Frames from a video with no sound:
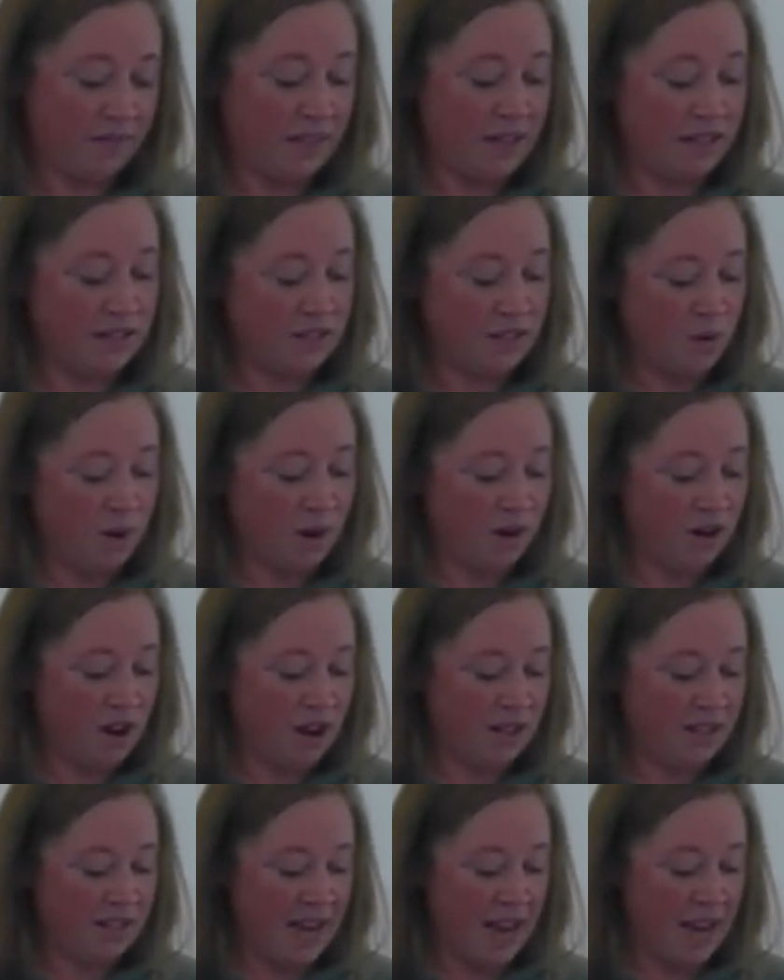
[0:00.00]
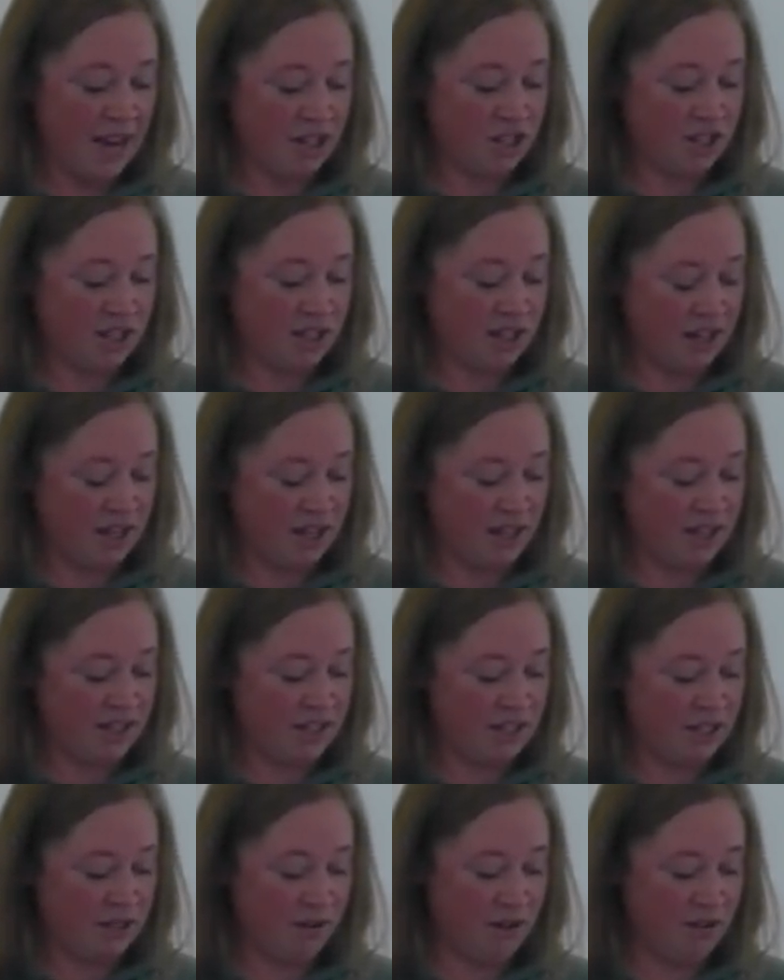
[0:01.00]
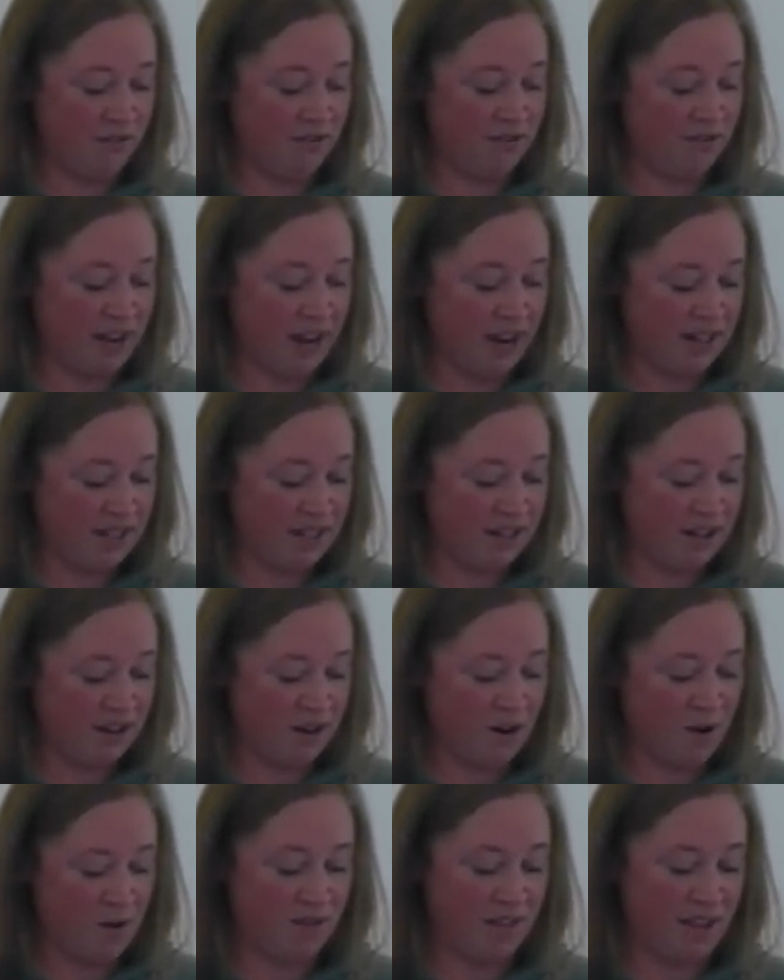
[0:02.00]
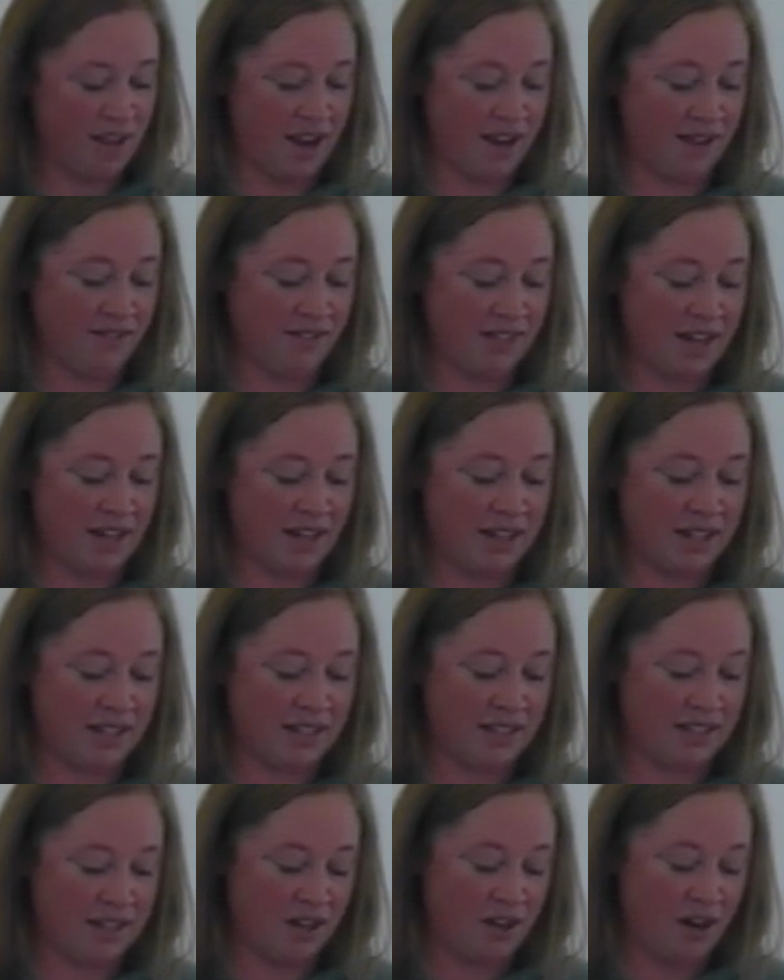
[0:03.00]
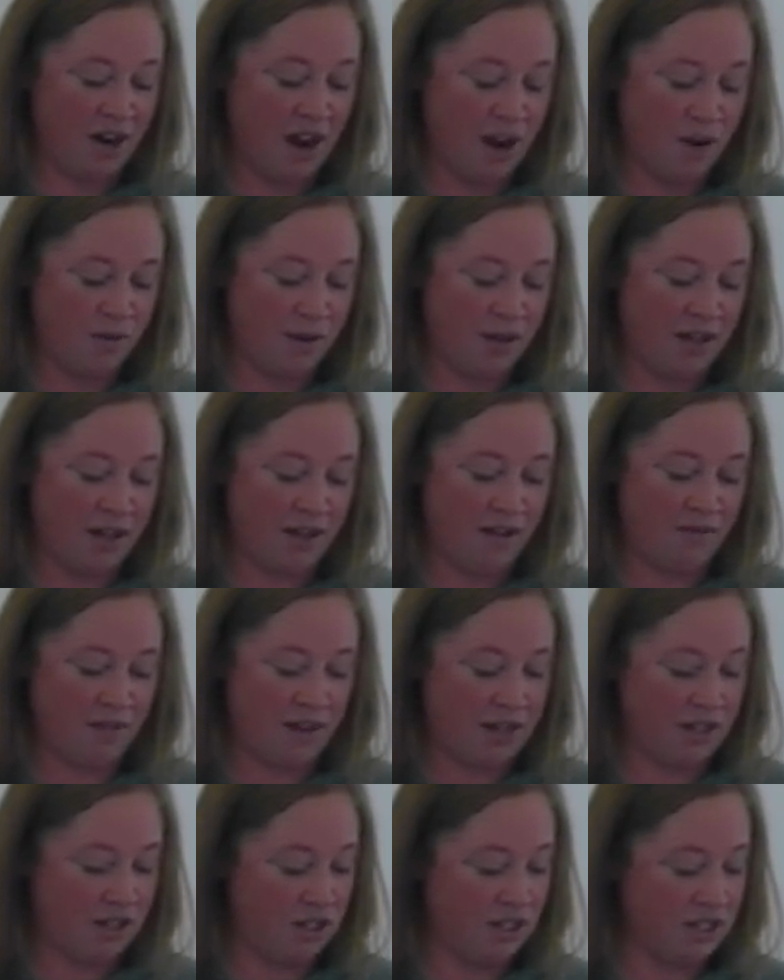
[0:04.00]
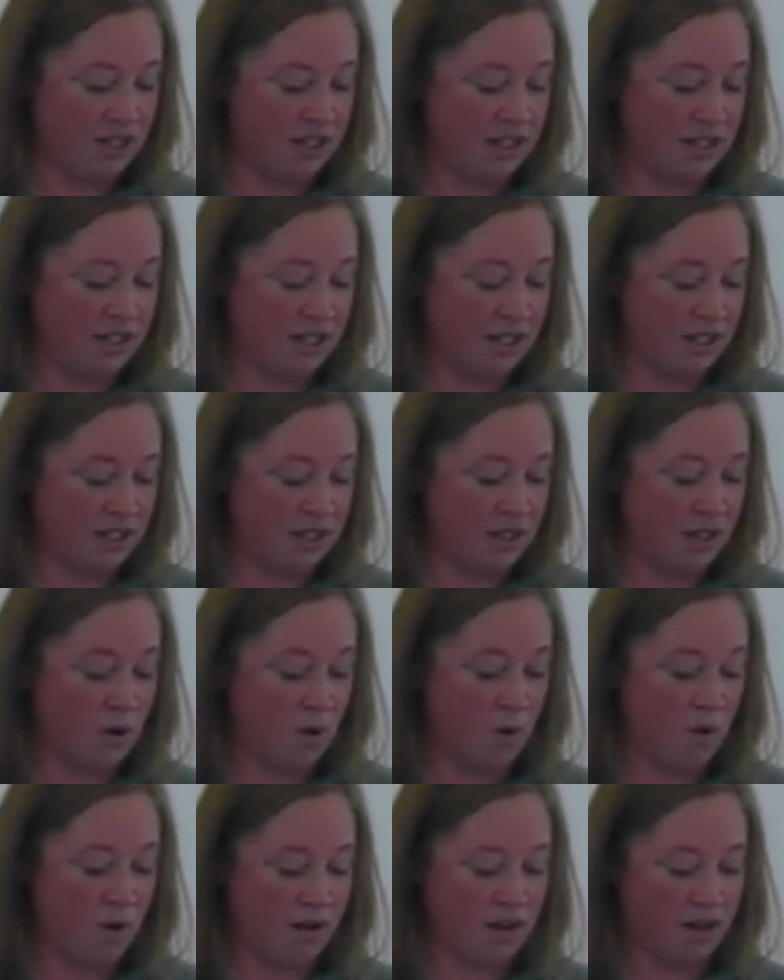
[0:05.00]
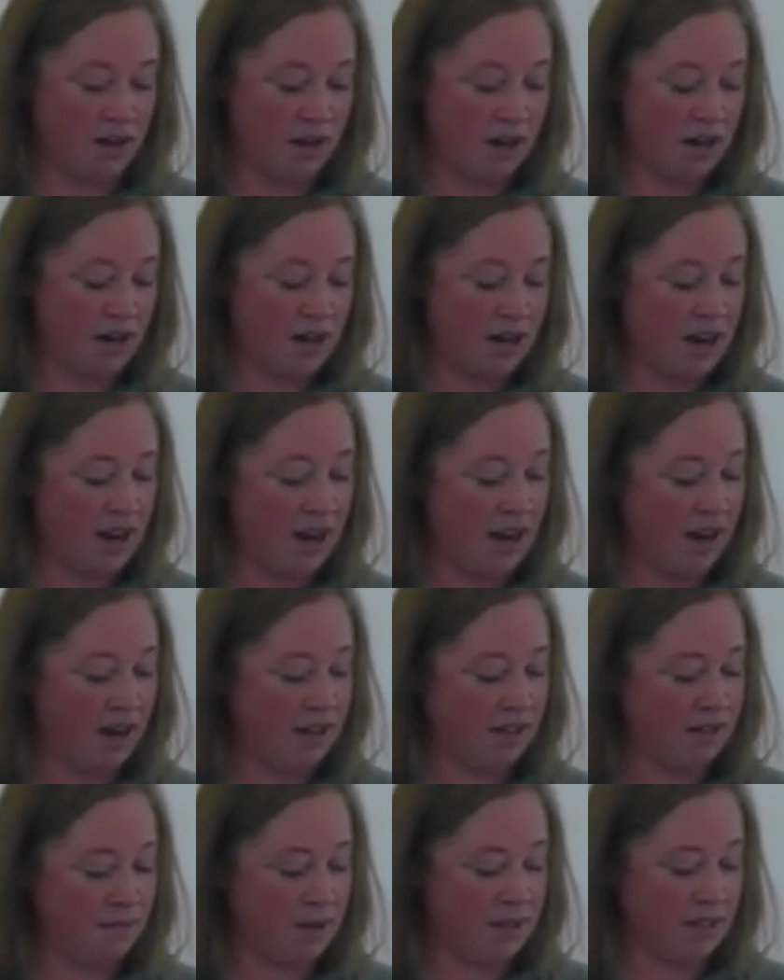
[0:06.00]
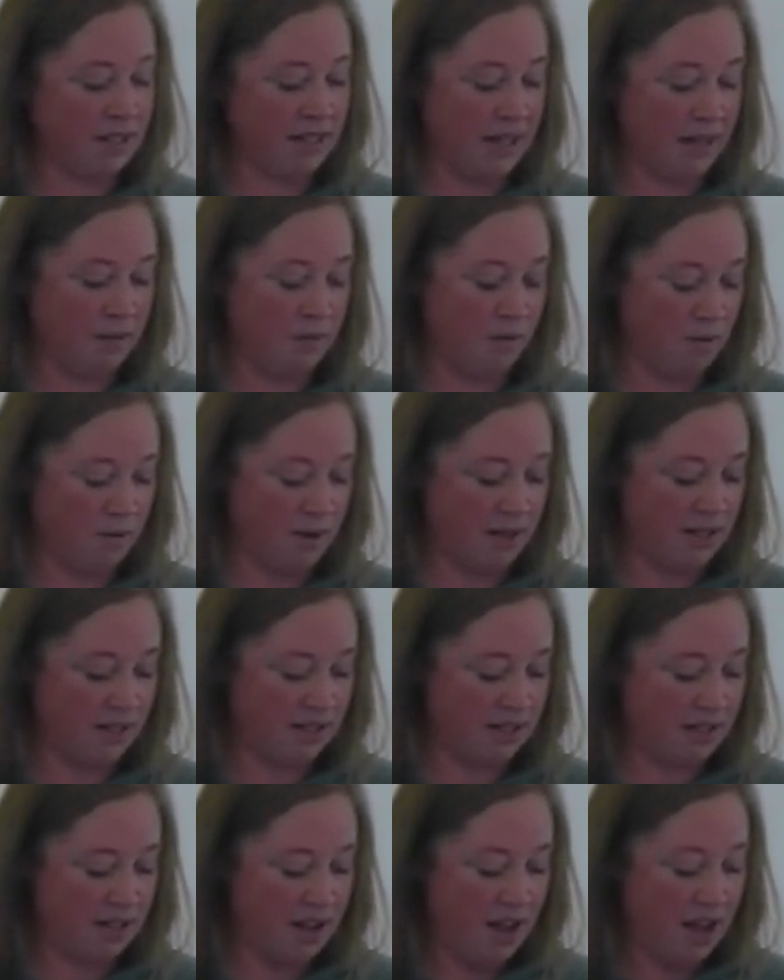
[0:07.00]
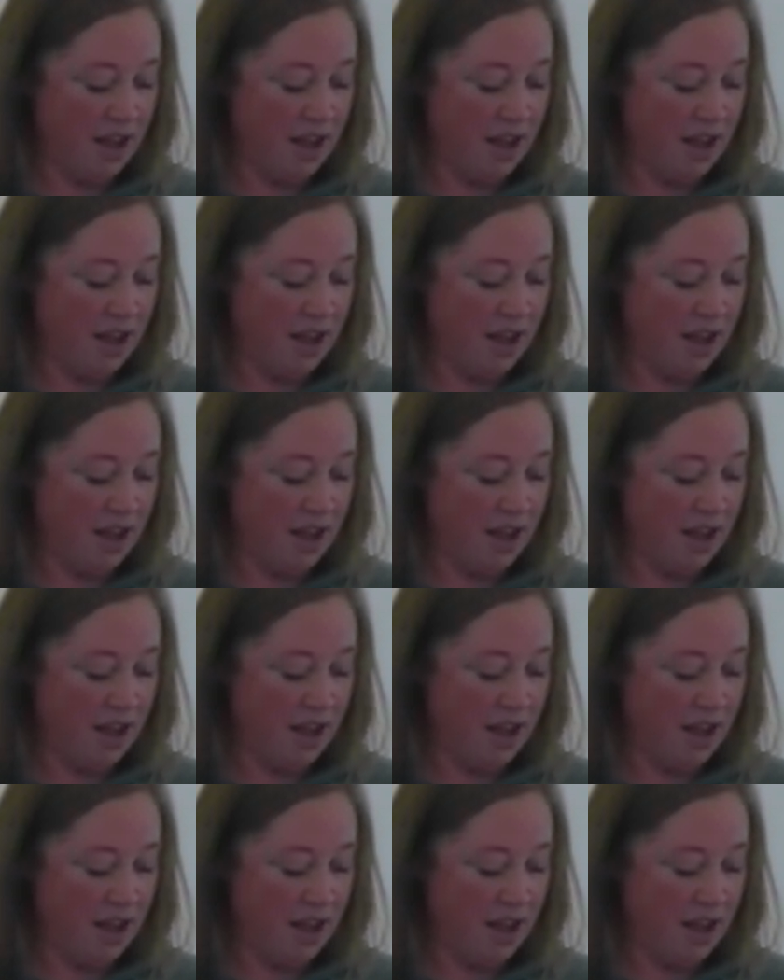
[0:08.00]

So, our call to action is to reflect on our own lives and consider how we can invite Jesus into the ordinary and mundane moments.